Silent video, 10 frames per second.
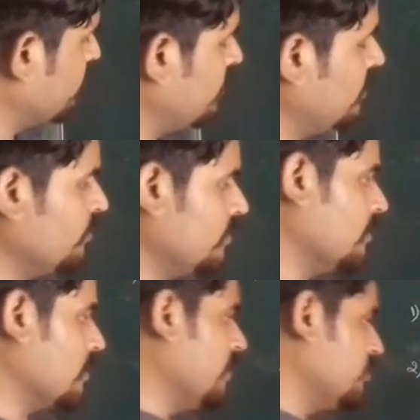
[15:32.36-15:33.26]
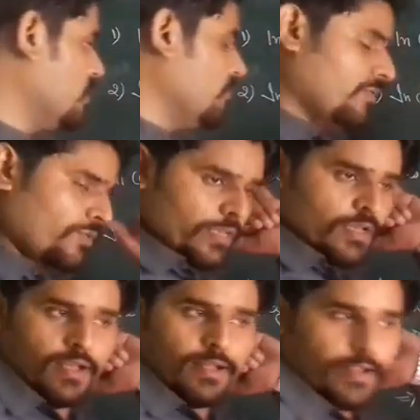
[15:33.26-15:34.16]
3, condition number 3.
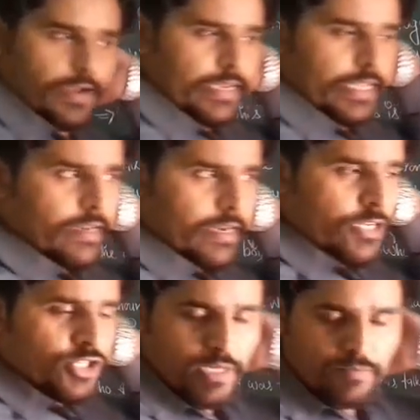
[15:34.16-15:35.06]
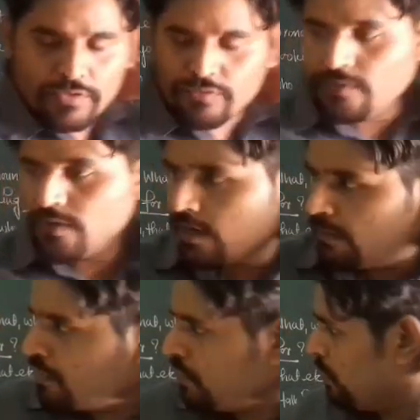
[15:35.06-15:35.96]
In condition number 3, we
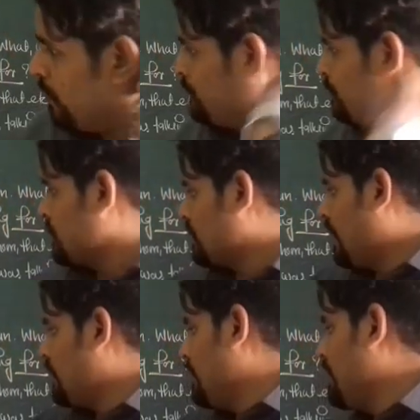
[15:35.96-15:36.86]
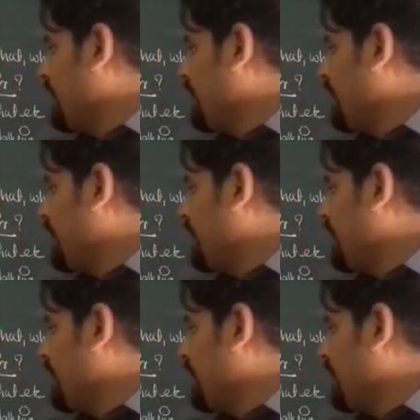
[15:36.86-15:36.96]
come to know that in